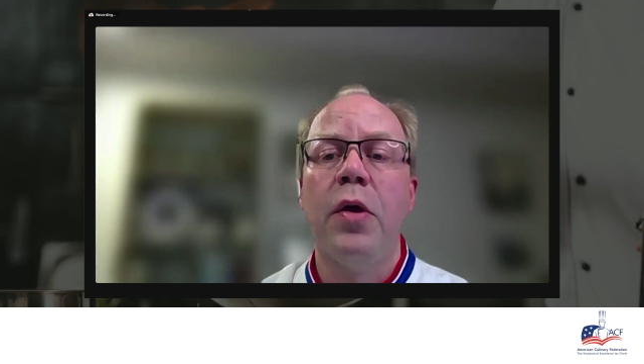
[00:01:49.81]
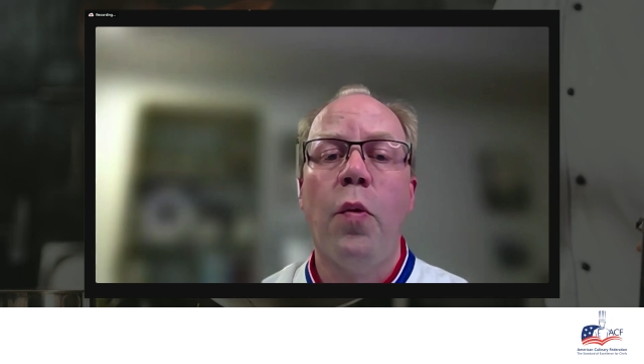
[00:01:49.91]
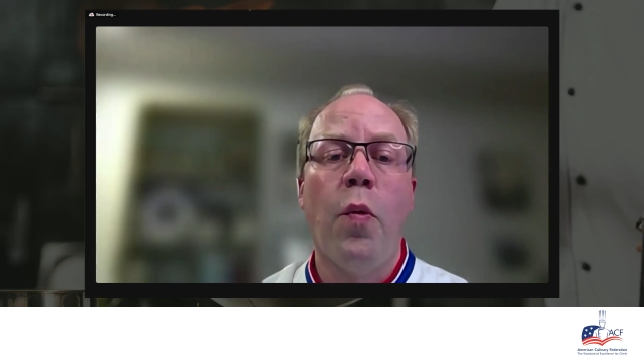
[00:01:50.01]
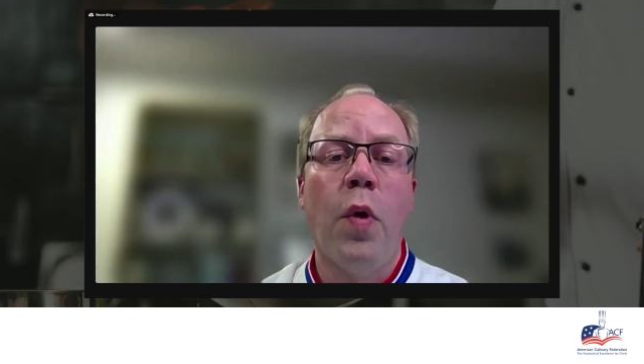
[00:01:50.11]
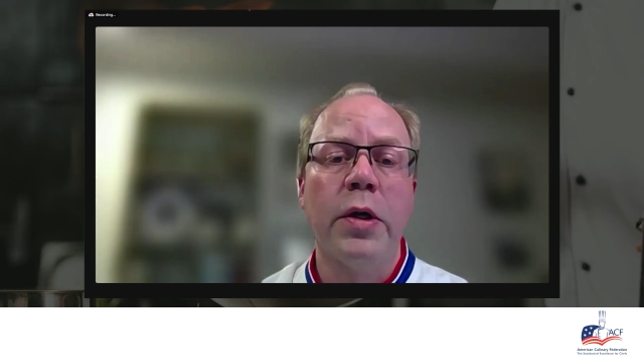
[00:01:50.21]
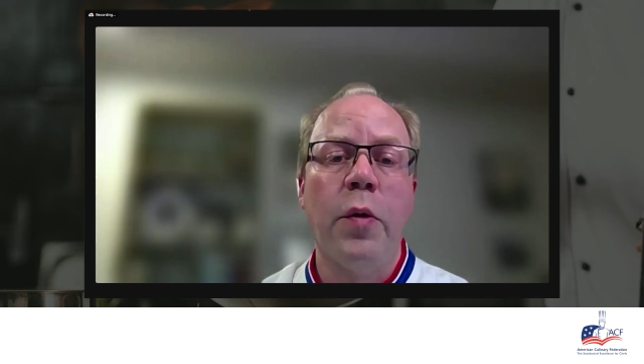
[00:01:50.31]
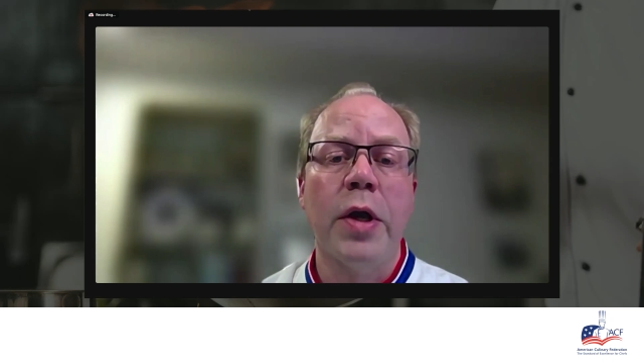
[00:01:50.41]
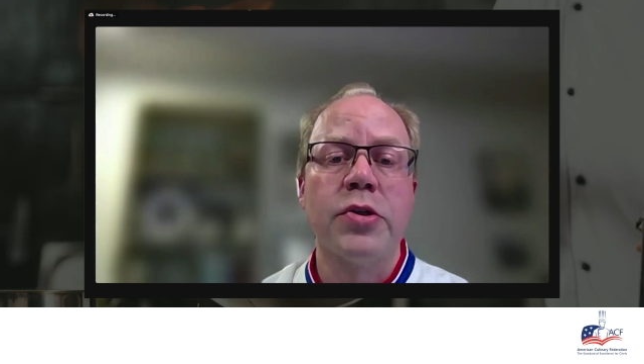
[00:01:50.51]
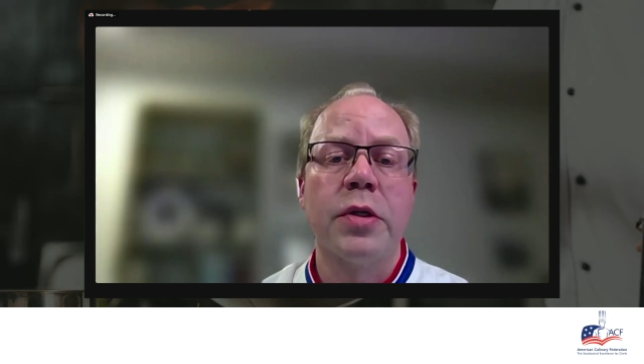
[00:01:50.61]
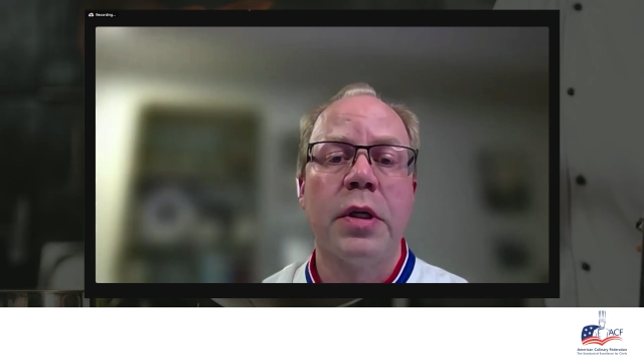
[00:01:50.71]
There will be
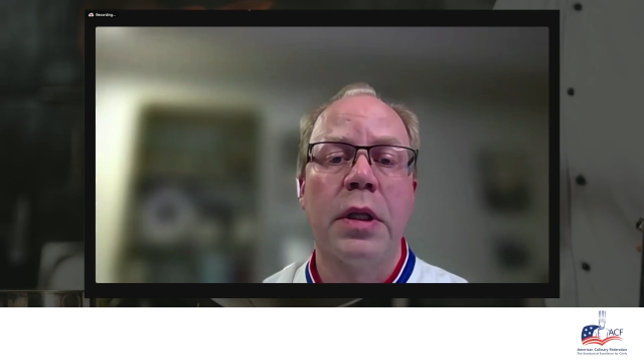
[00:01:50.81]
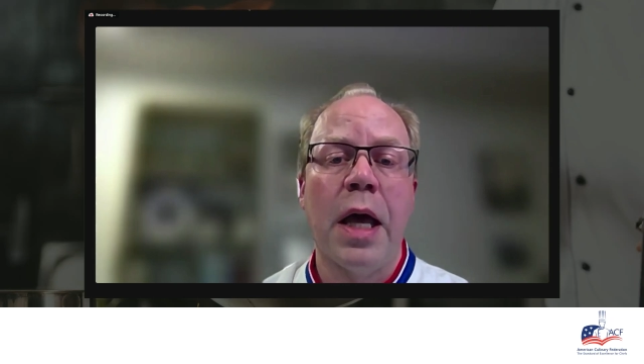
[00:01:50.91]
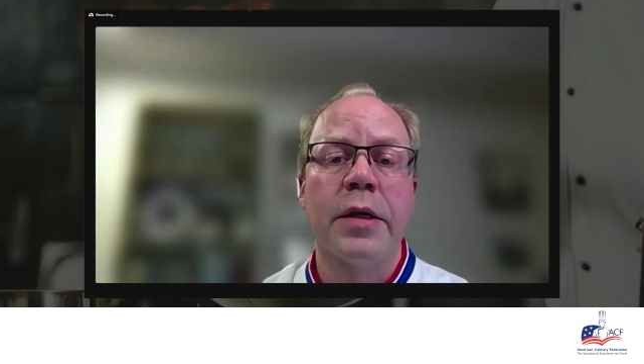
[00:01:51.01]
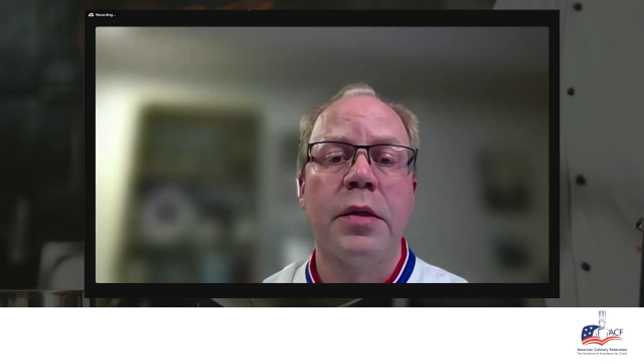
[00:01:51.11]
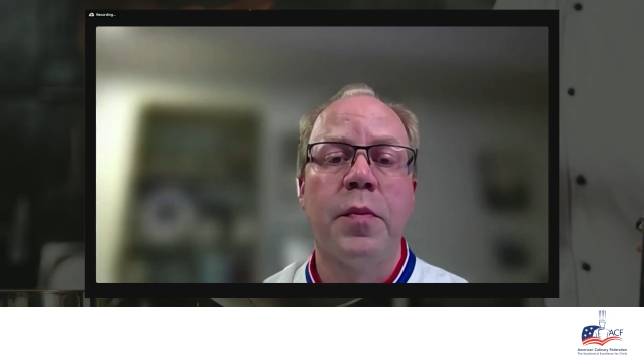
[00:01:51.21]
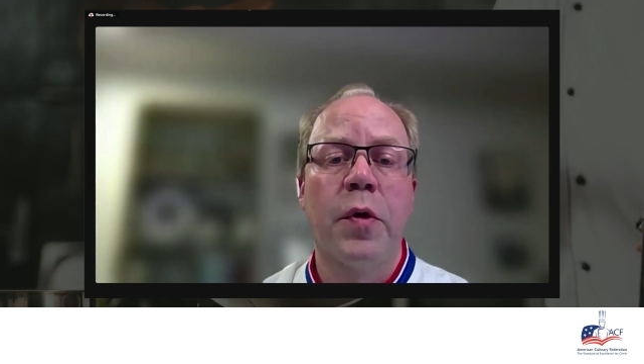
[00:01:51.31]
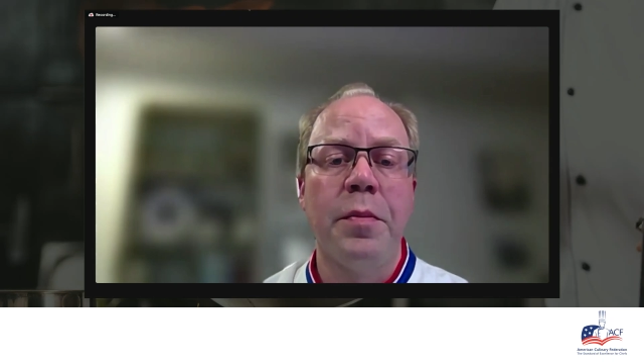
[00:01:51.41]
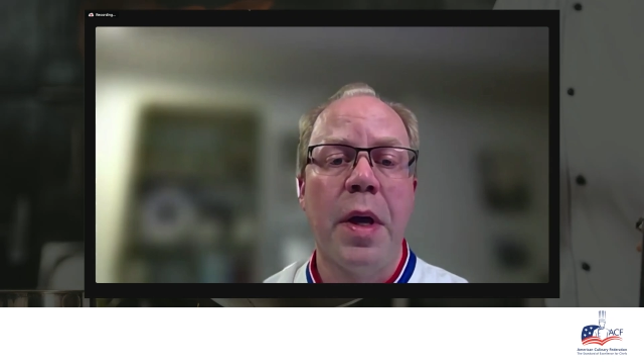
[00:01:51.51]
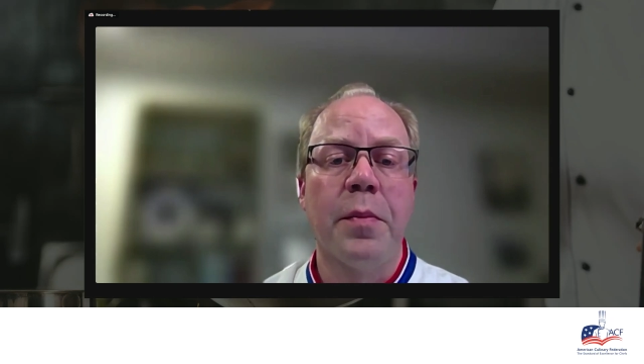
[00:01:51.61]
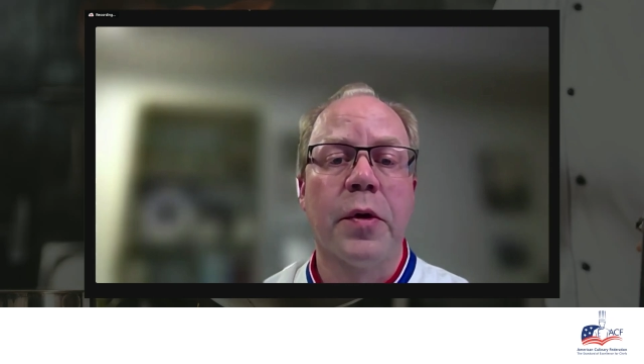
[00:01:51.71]
one question
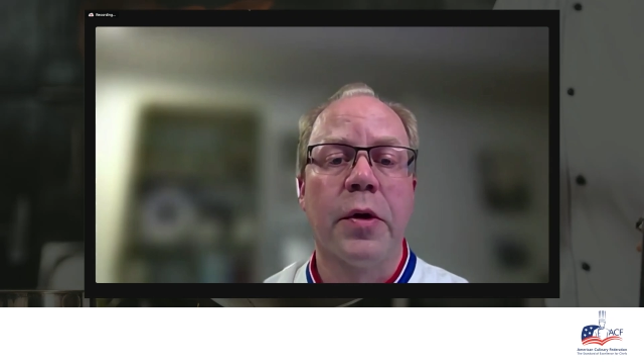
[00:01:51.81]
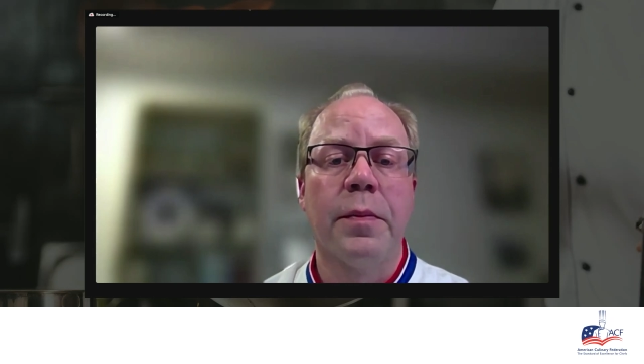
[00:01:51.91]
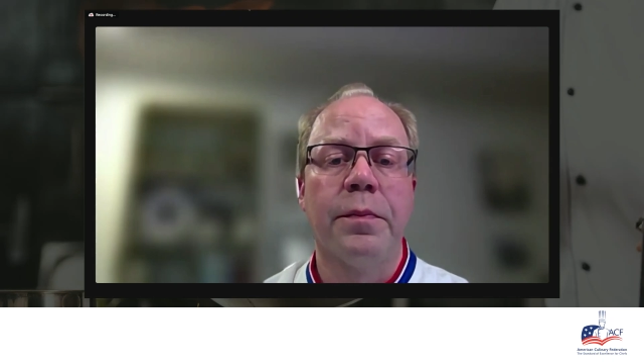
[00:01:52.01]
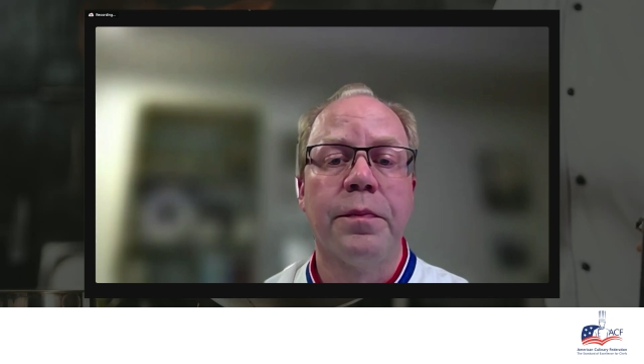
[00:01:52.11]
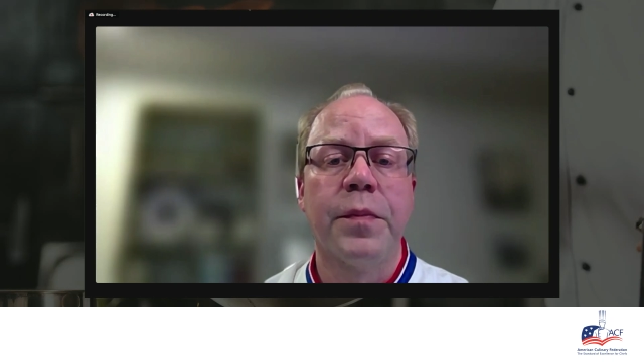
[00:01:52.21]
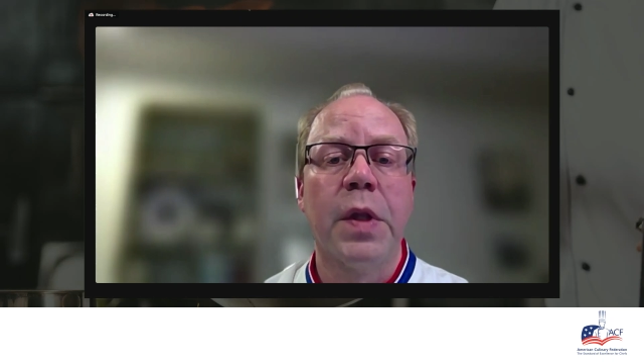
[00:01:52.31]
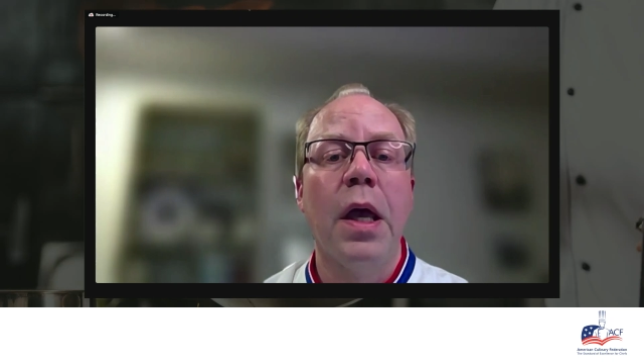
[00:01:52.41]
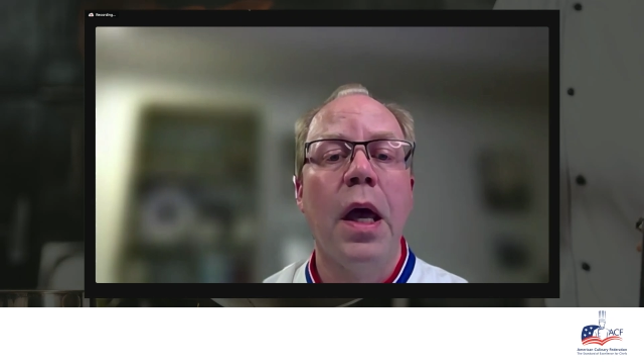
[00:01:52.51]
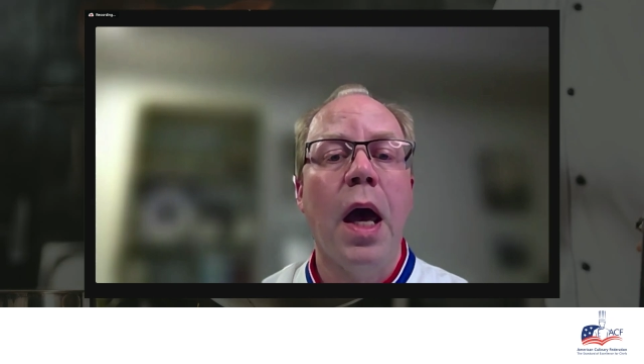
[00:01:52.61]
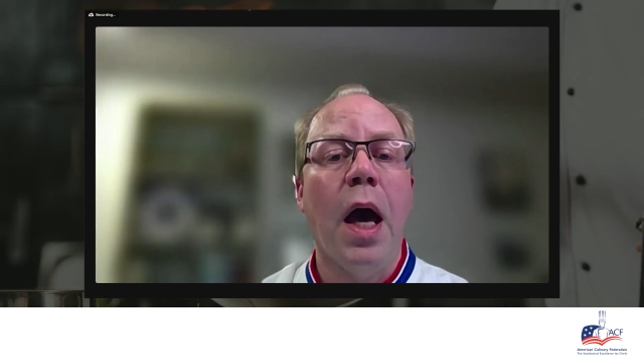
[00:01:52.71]
allotted per member.